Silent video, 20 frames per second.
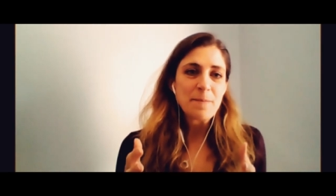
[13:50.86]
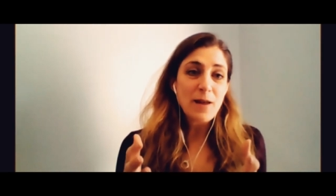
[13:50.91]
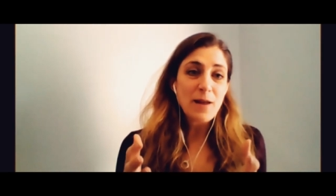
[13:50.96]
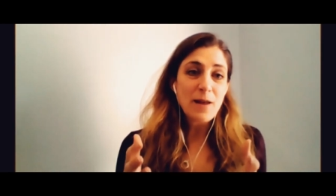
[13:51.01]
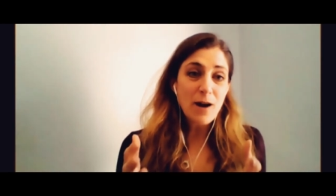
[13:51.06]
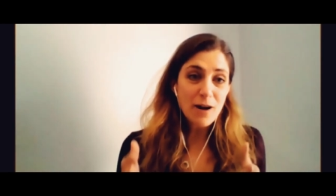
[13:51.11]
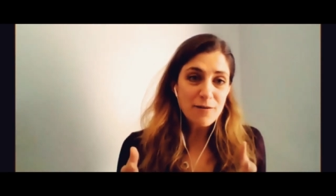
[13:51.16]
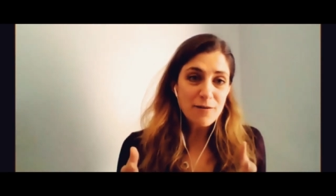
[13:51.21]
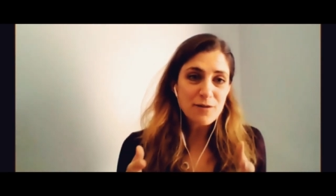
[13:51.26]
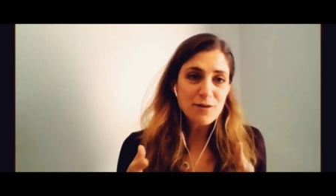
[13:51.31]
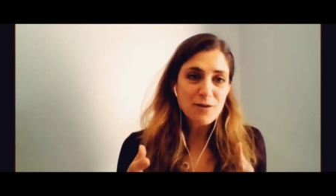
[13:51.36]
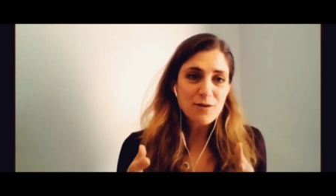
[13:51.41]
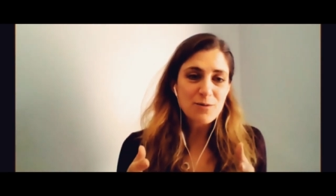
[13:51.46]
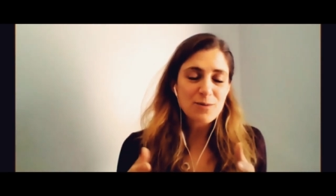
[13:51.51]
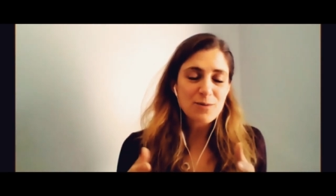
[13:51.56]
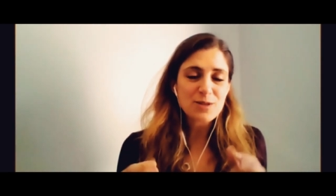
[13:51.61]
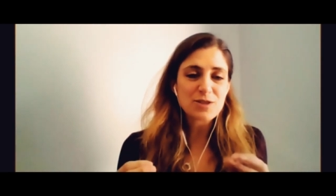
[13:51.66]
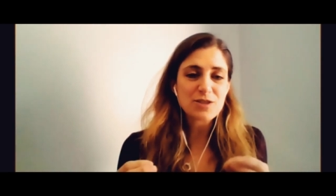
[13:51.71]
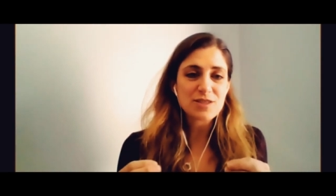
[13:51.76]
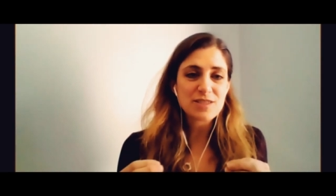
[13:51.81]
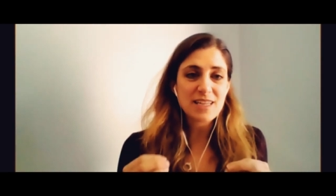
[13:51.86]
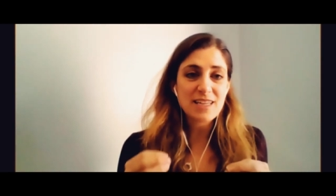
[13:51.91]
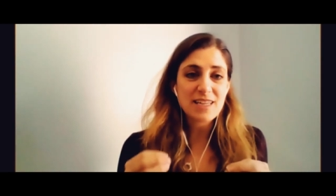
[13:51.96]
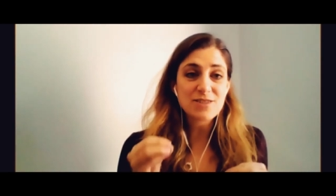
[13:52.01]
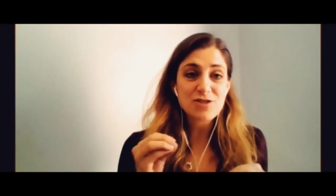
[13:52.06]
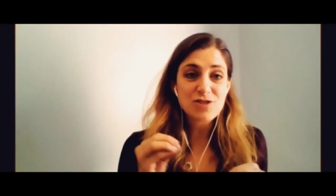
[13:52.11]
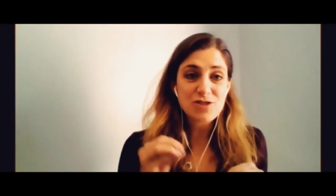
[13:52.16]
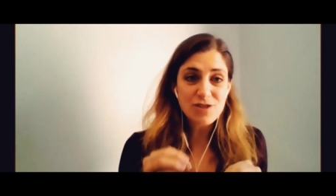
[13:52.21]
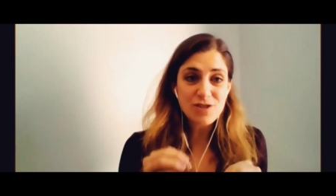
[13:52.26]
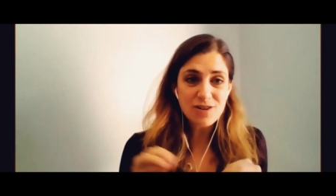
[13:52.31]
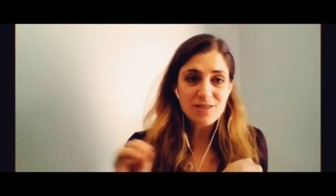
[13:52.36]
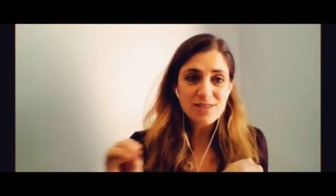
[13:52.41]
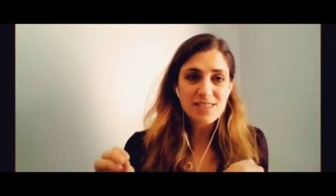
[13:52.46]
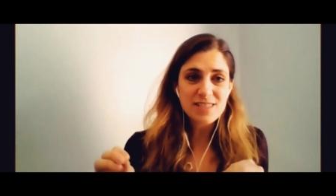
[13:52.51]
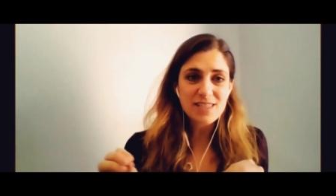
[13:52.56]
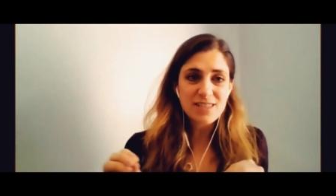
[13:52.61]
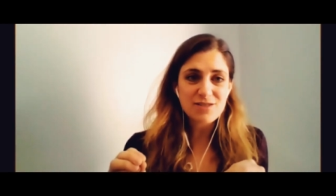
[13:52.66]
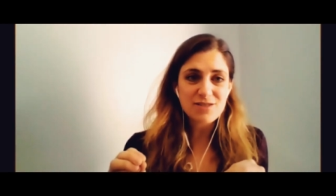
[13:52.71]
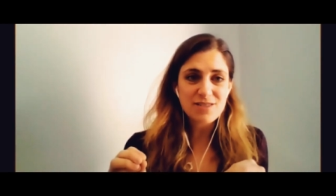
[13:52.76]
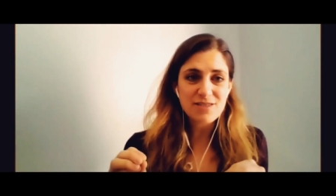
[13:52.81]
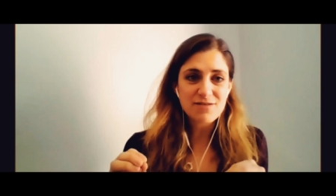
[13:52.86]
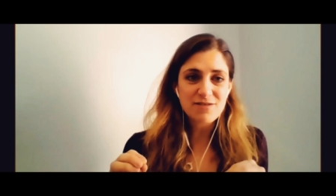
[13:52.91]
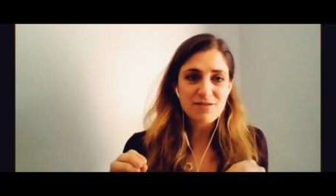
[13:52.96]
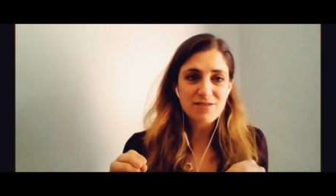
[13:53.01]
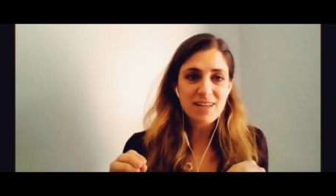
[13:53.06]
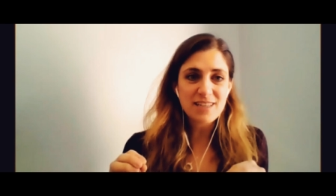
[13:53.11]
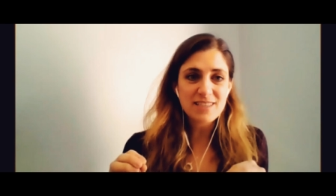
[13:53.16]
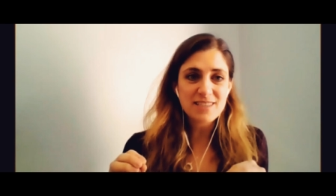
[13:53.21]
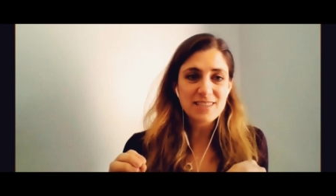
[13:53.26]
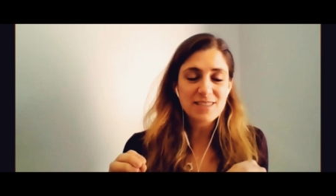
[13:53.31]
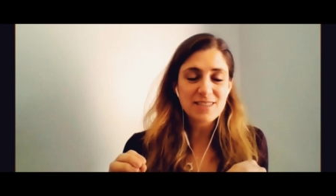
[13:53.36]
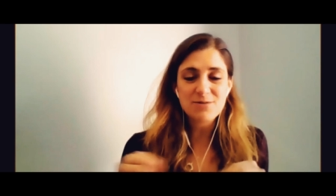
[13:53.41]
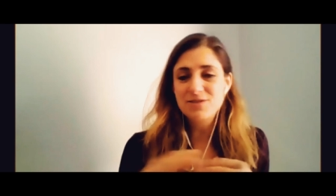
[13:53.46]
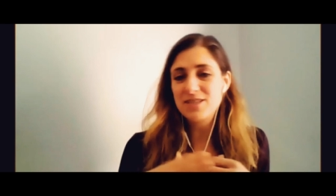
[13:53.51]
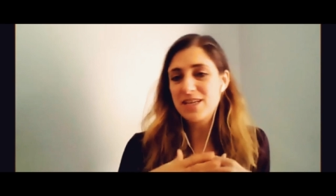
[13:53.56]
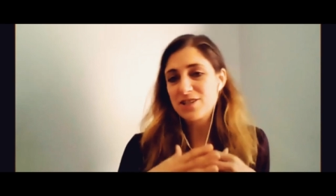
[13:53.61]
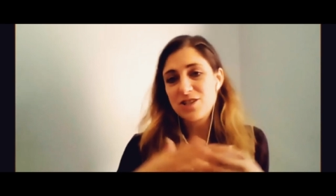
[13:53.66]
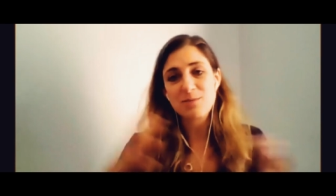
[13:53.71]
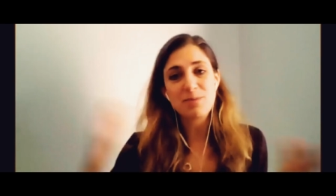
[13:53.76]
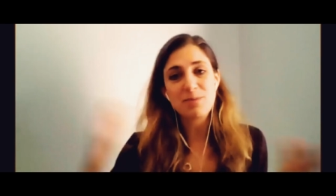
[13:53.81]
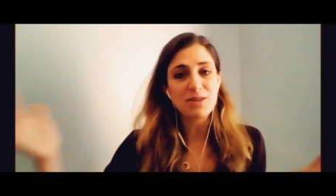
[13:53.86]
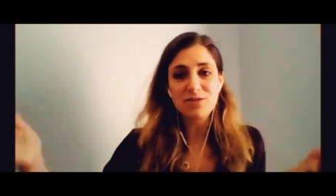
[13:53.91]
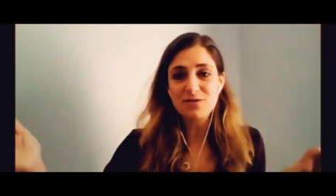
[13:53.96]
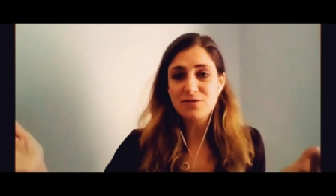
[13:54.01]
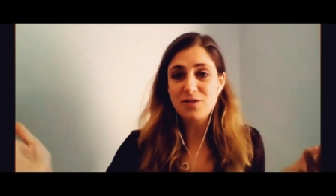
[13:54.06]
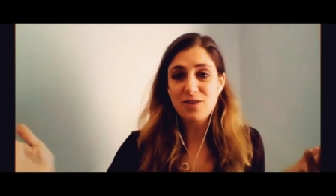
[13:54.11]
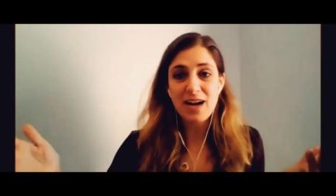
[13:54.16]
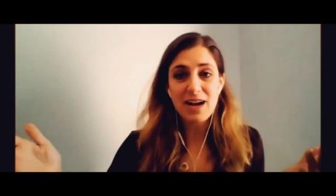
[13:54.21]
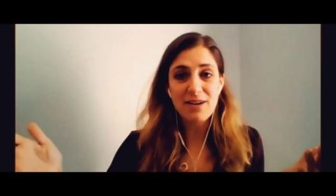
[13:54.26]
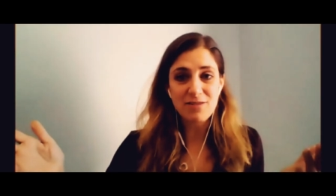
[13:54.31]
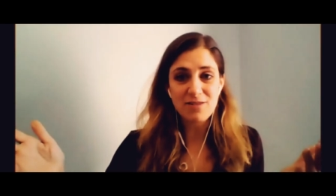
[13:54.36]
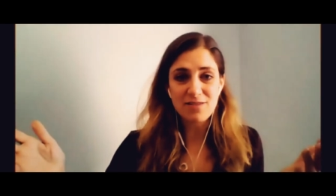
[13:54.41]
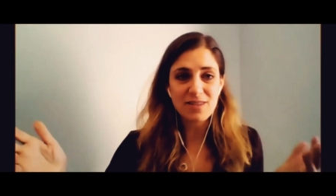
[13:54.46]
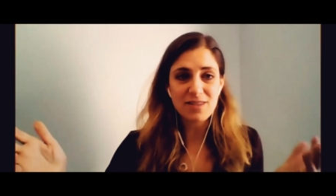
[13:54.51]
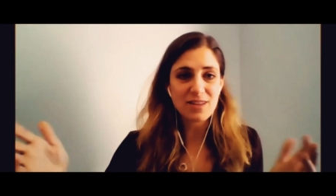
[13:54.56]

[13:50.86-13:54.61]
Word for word: offer, which is that at certain tiers of Verizon, it was actually bundled forever.